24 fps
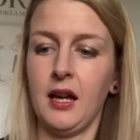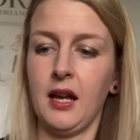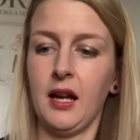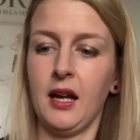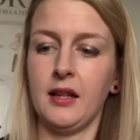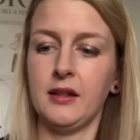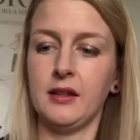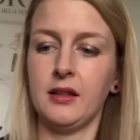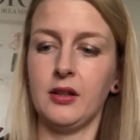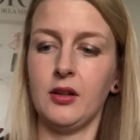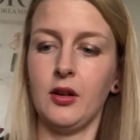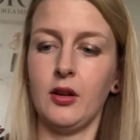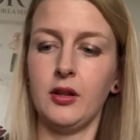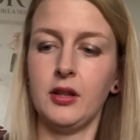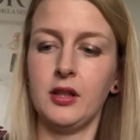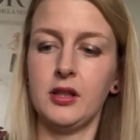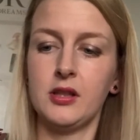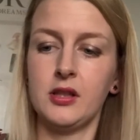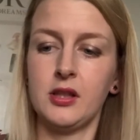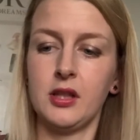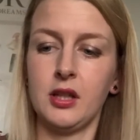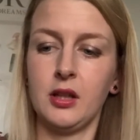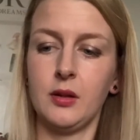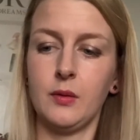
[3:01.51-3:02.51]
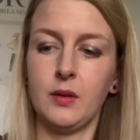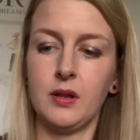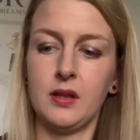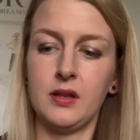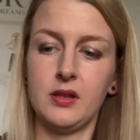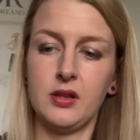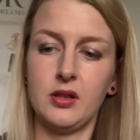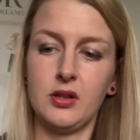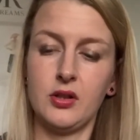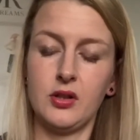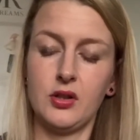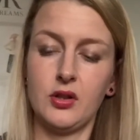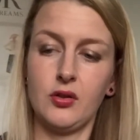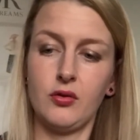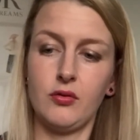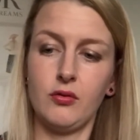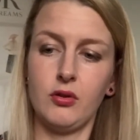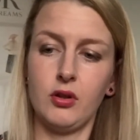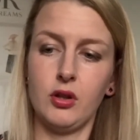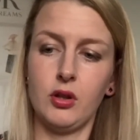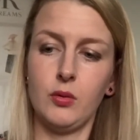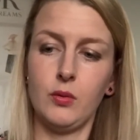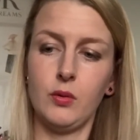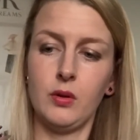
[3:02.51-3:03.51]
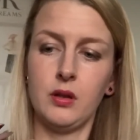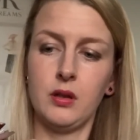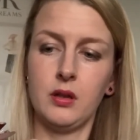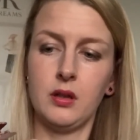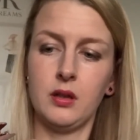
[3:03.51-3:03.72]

And then all you do is you screw